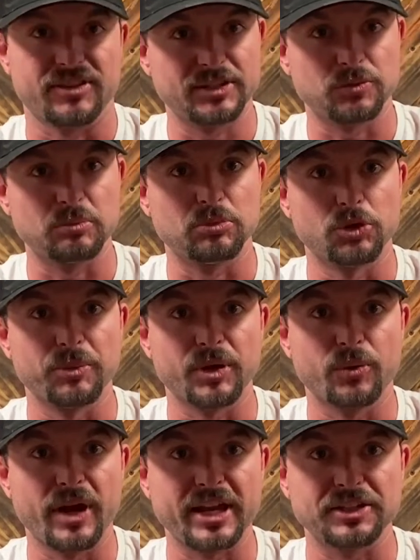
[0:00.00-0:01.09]
one blew me
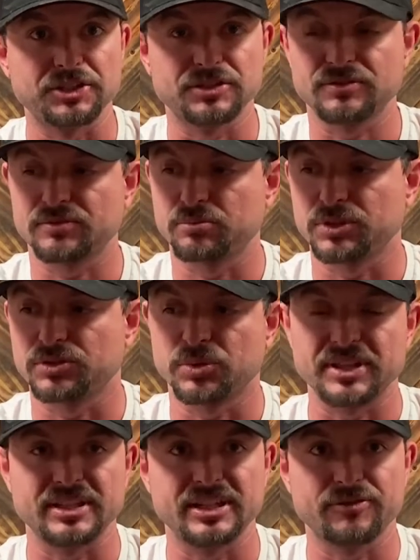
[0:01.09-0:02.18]
away just between the
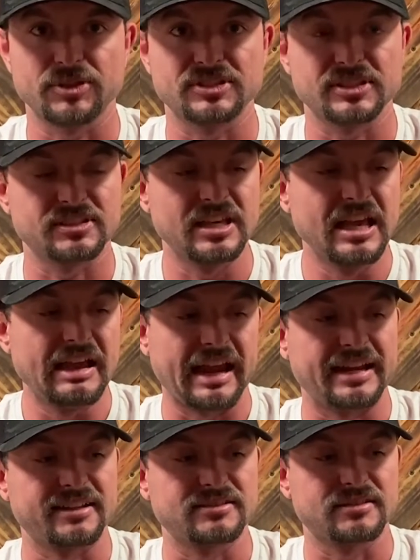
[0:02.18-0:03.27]
differences and
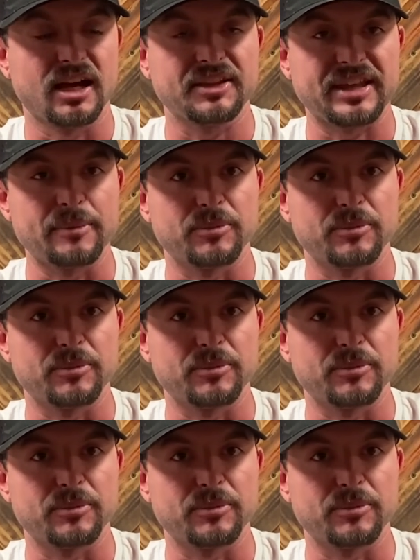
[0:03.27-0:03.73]
it's not that much